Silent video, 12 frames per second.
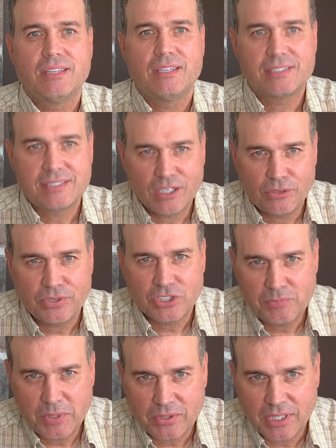the
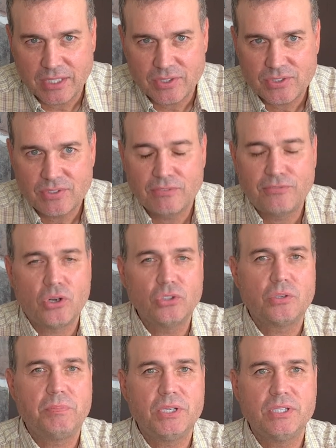self-experience.
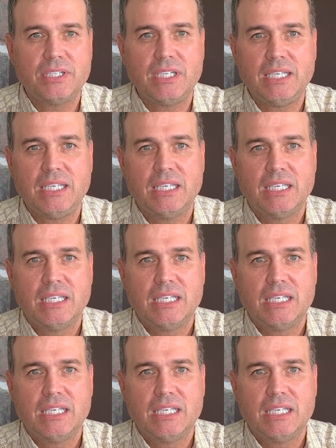Vulnerability